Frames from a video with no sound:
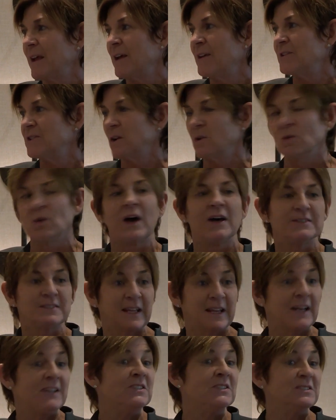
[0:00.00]
So Los
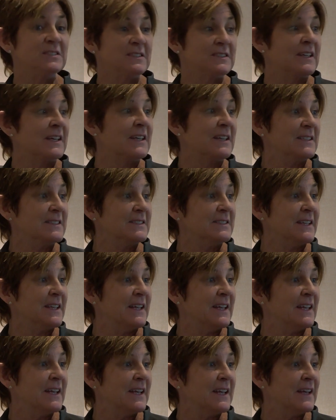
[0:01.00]
Angeles is going to
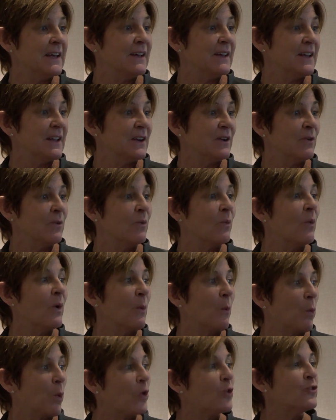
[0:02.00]
see, you know, a
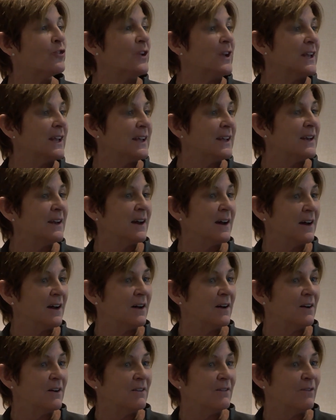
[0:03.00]
worsening
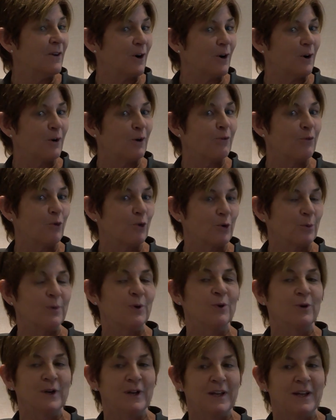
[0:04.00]
of our
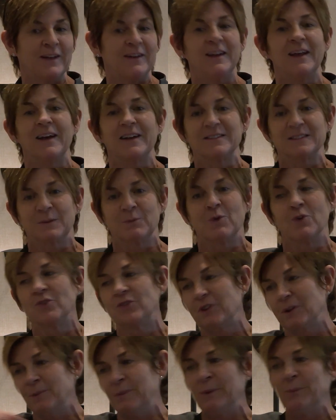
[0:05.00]
affordability index, and we'll
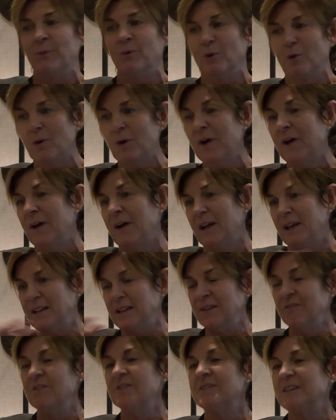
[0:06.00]
see people in
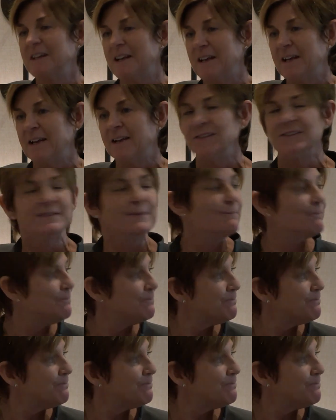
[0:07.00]
the vicinities.